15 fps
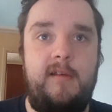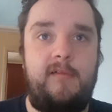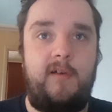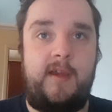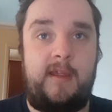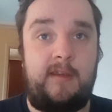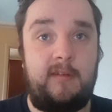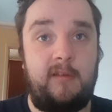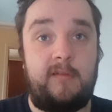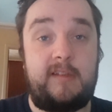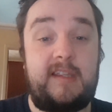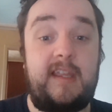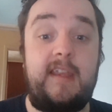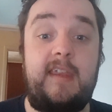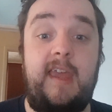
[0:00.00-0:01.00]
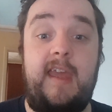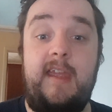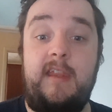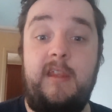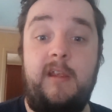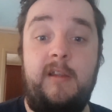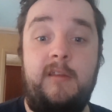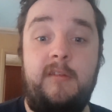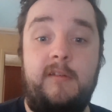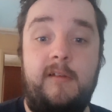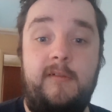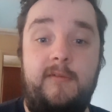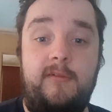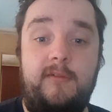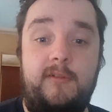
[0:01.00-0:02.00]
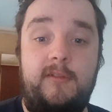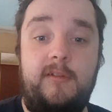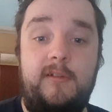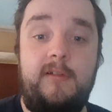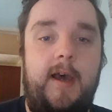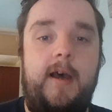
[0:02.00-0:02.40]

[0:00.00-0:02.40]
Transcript: of getting Hundos.